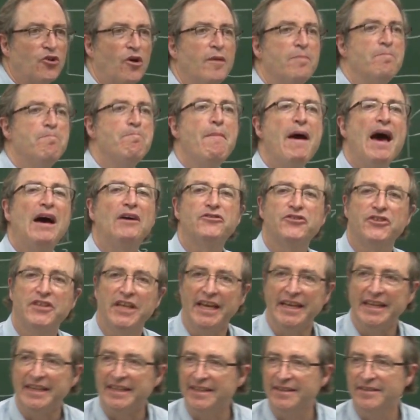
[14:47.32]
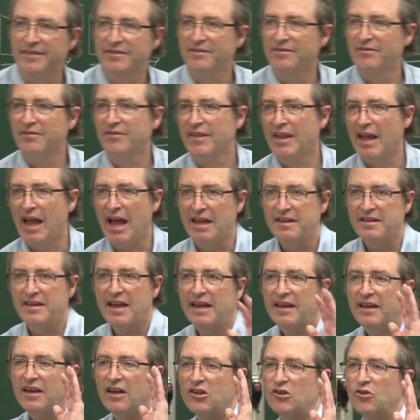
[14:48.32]
on melting. I
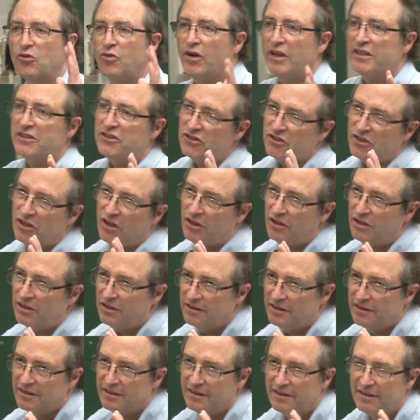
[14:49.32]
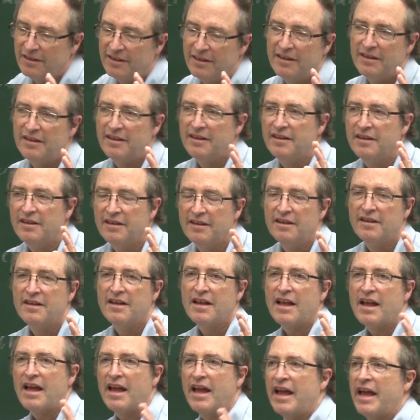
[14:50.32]
take a crystal
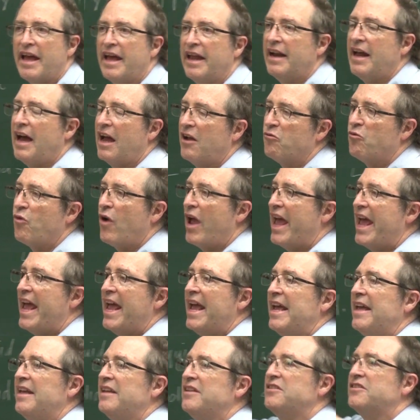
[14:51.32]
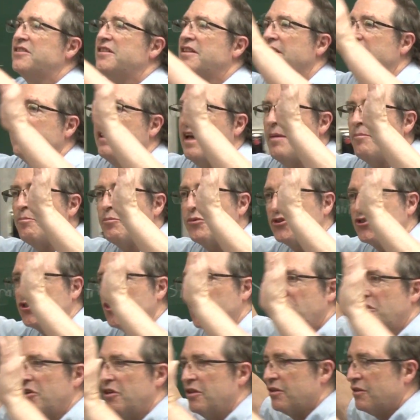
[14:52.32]
and I raise the
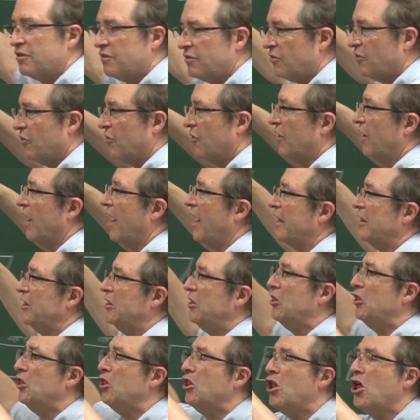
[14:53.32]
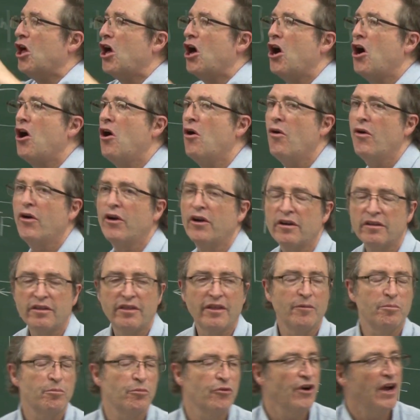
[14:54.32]
temperature or I lower
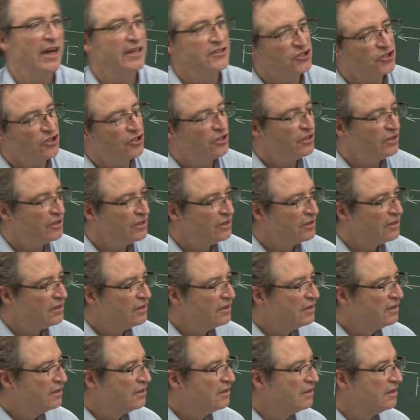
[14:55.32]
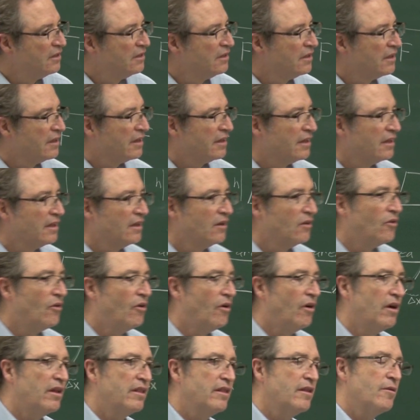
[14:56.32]
the pressure
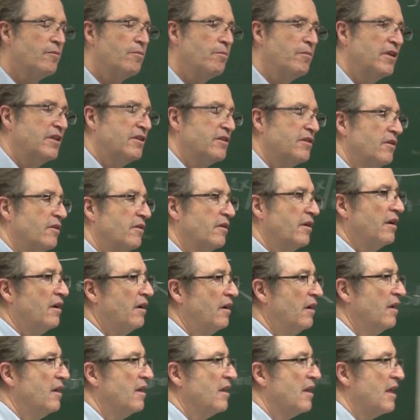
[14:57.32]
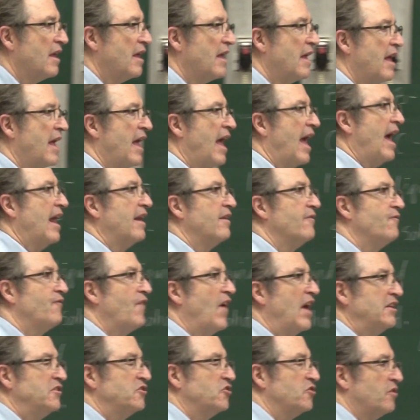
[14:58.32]
on the material, and
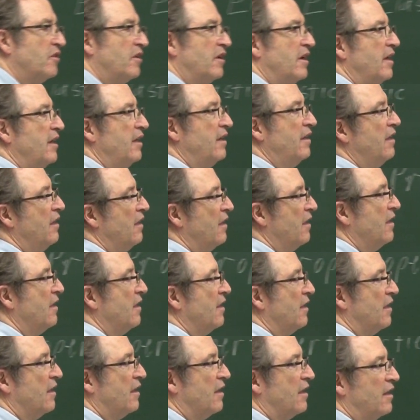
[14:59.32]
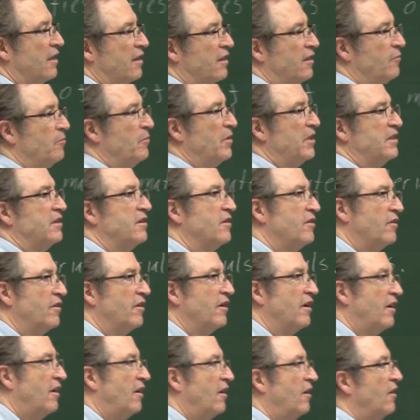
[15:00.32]
eventually the
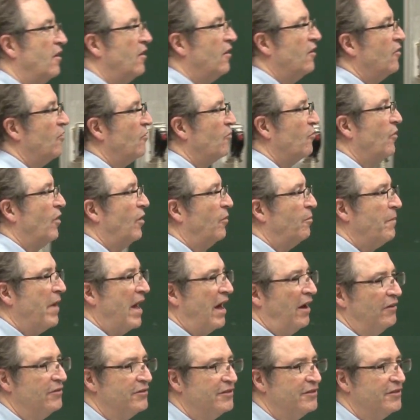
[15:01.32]
material will melt.